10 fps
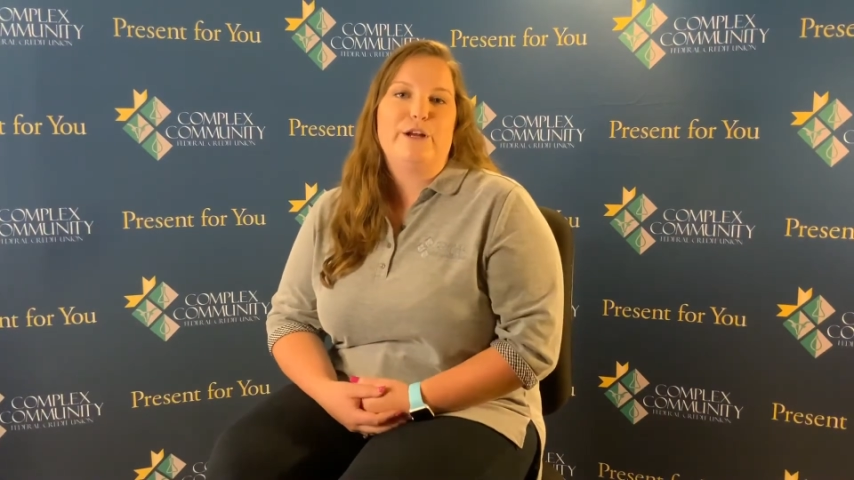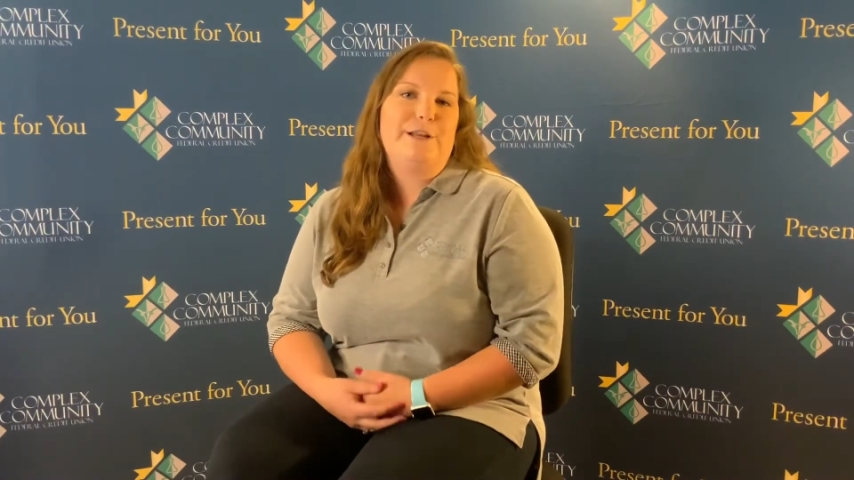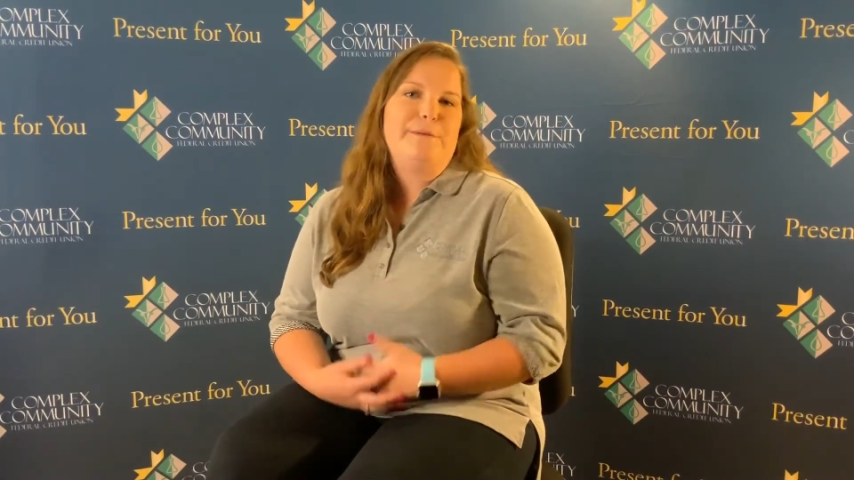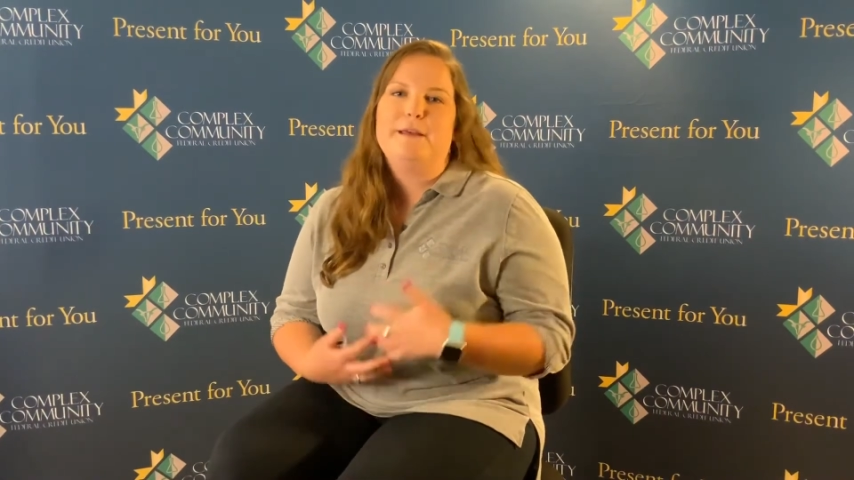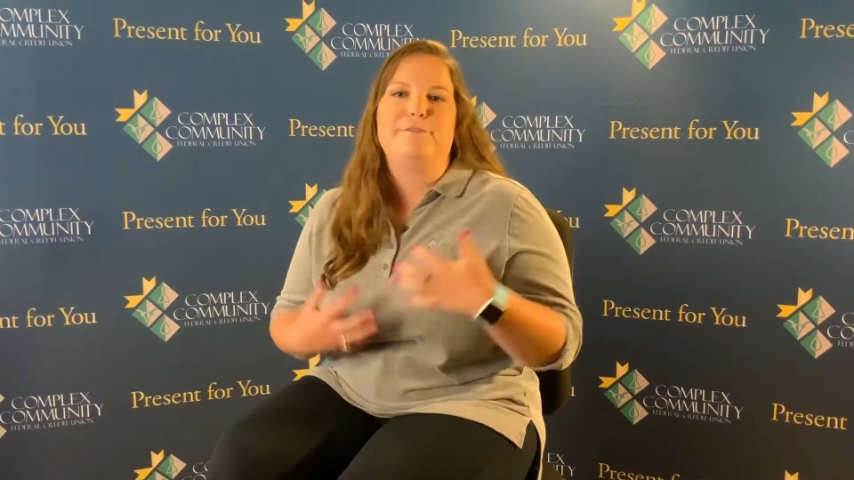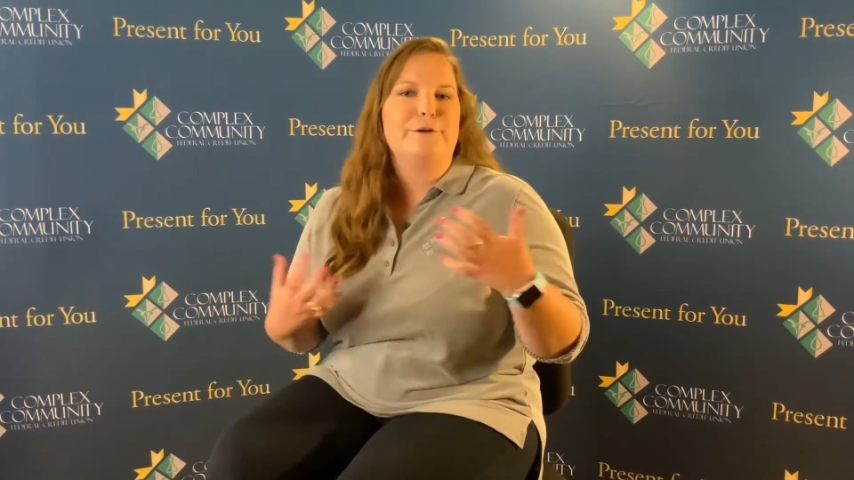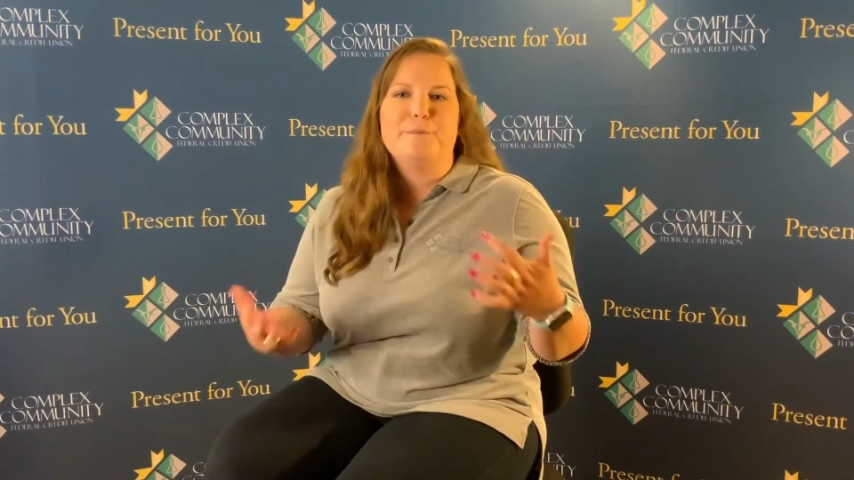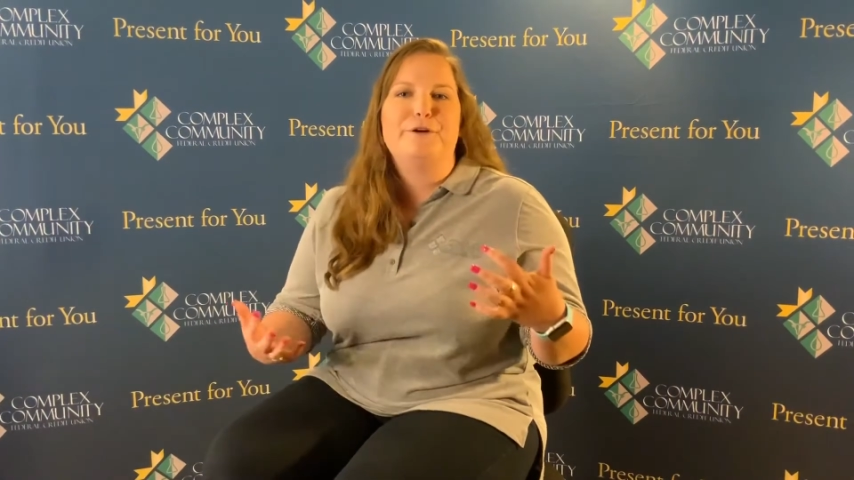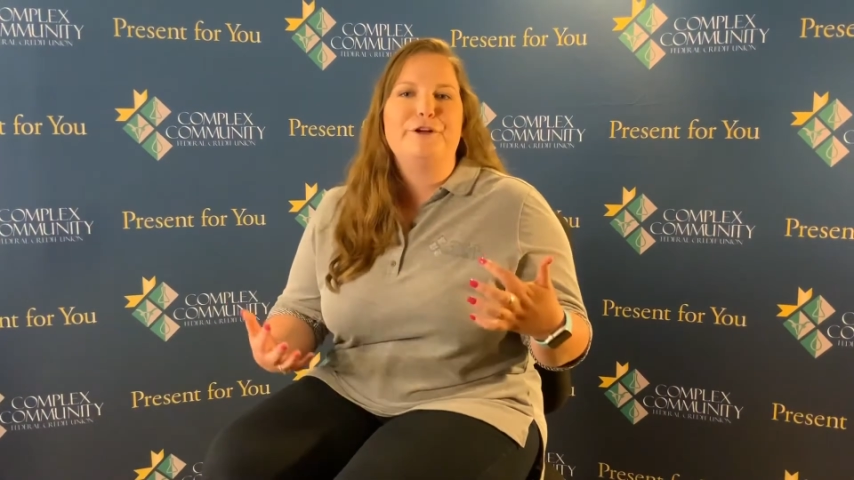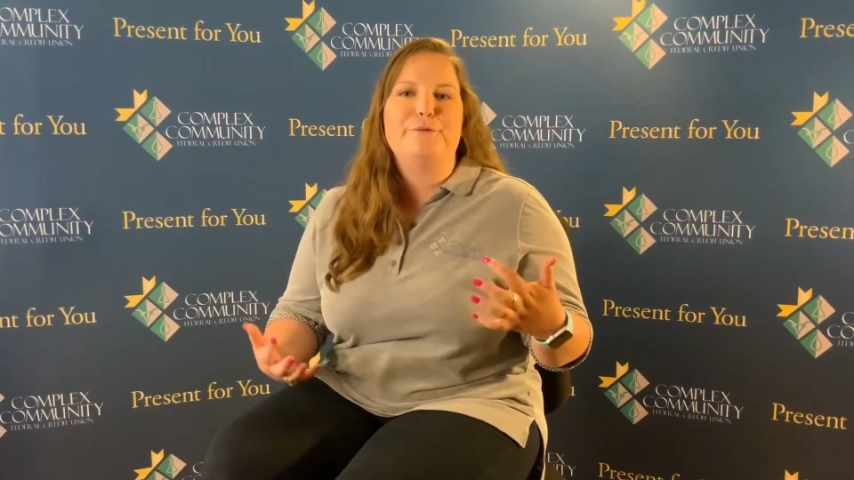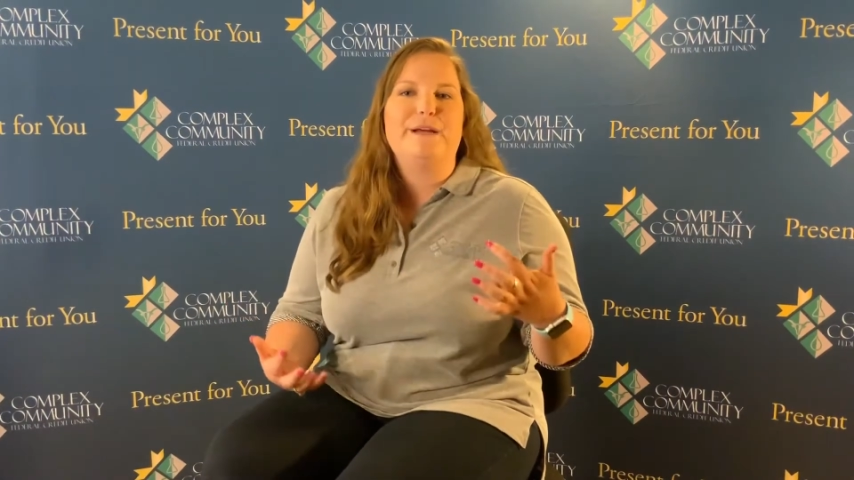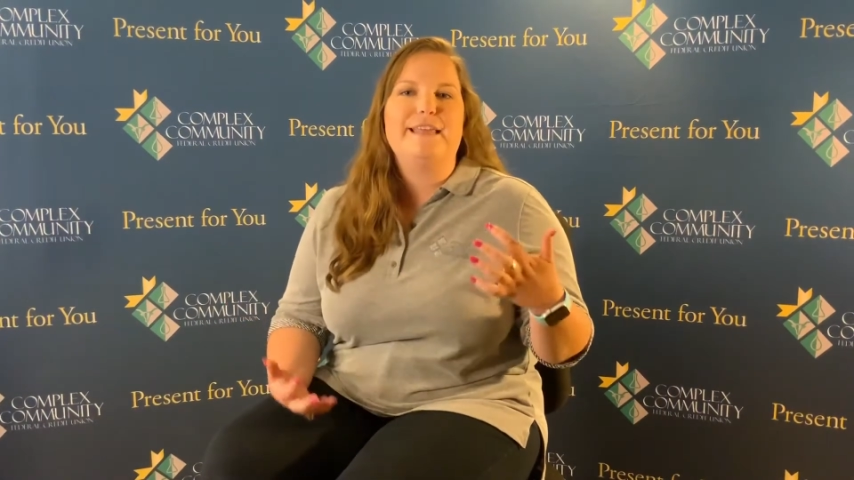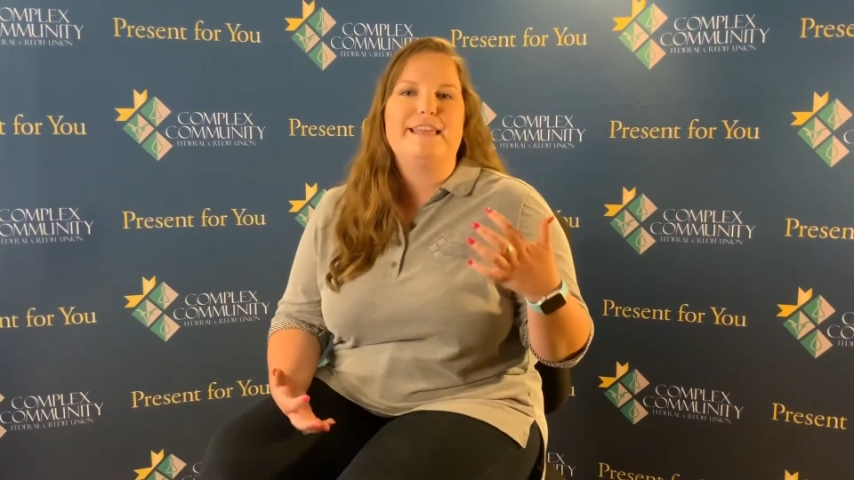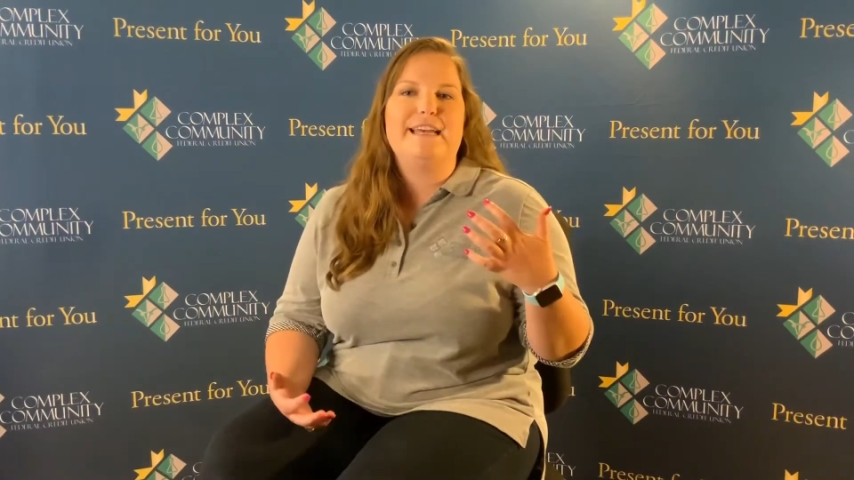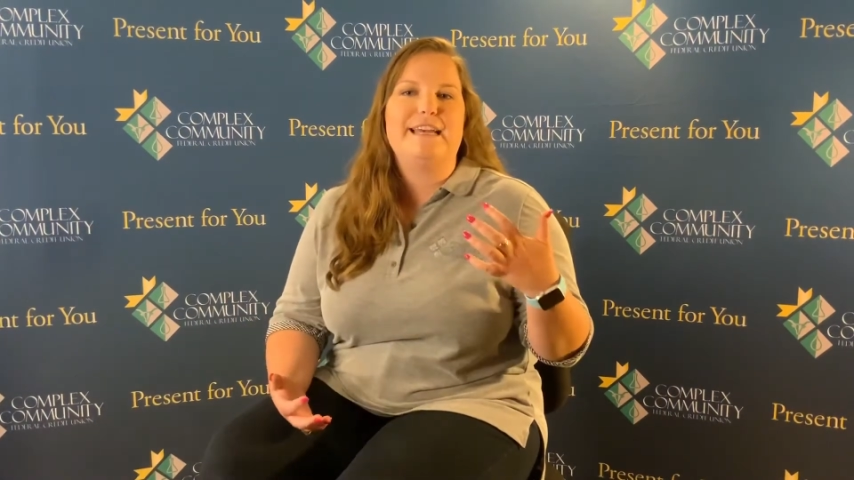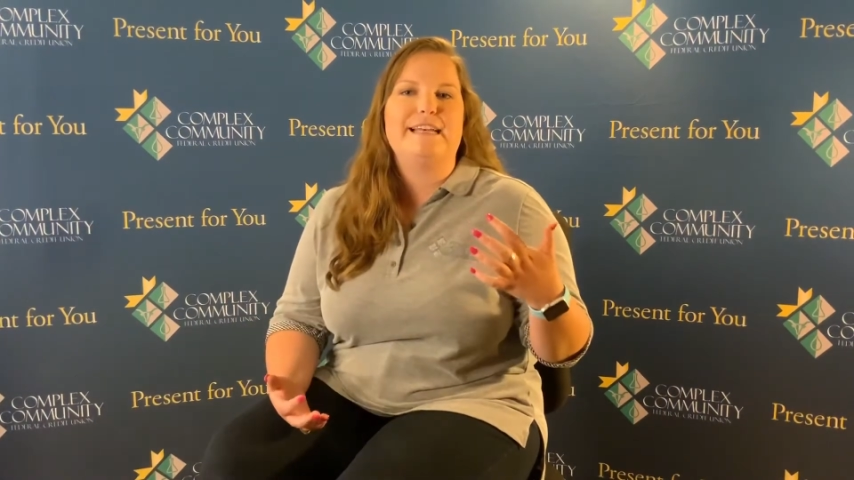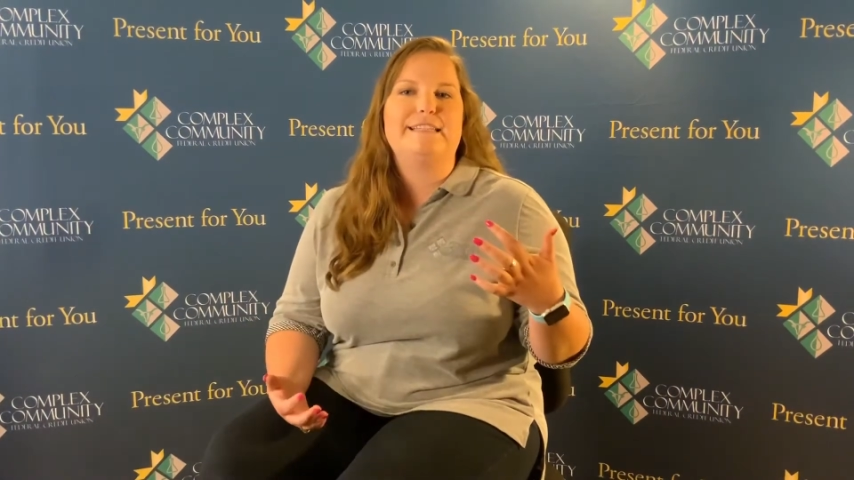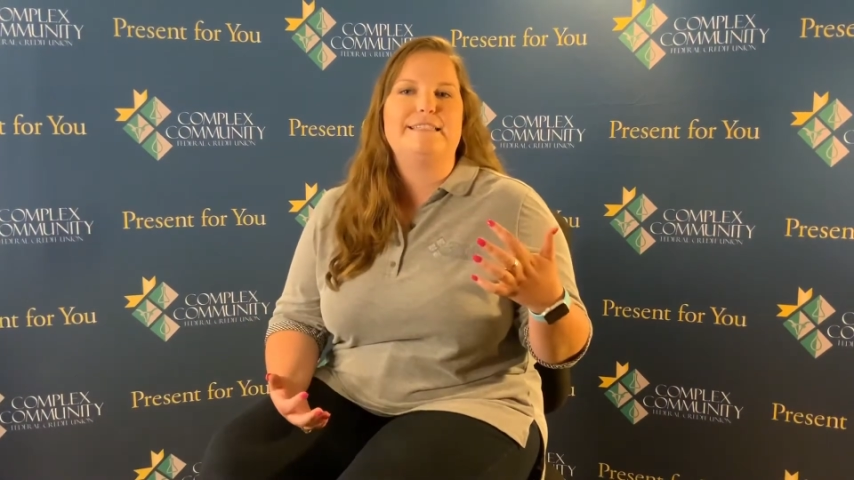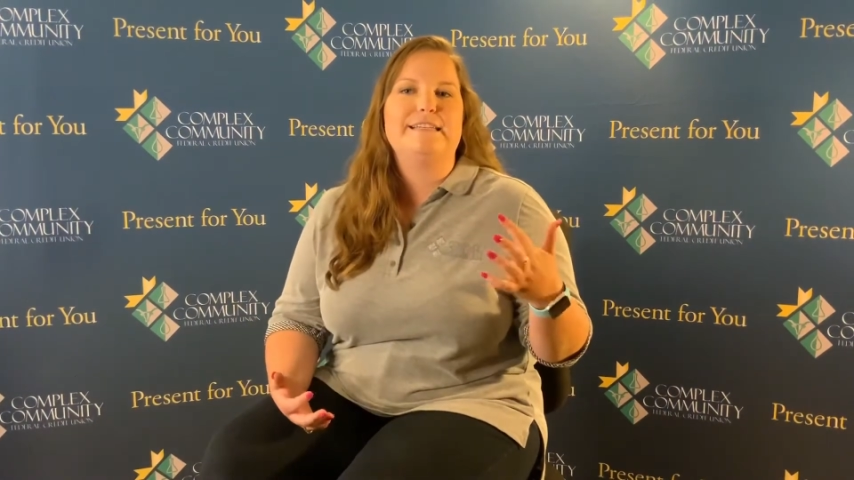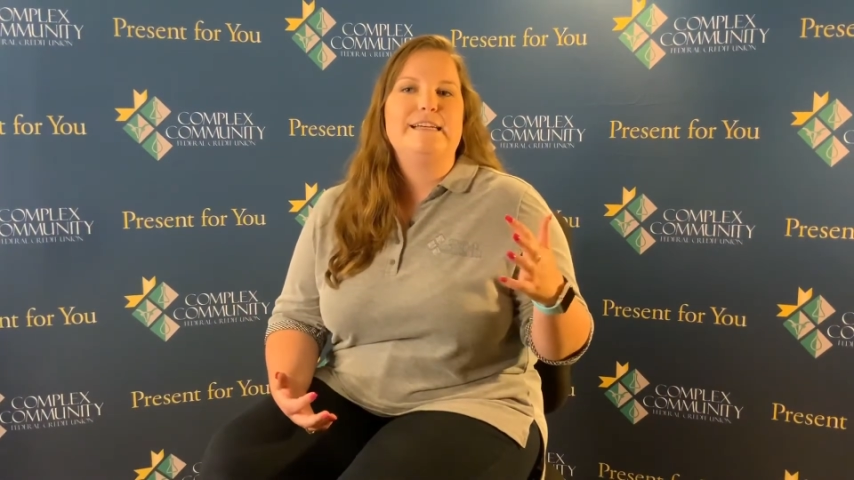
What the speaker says: going to be familiar with is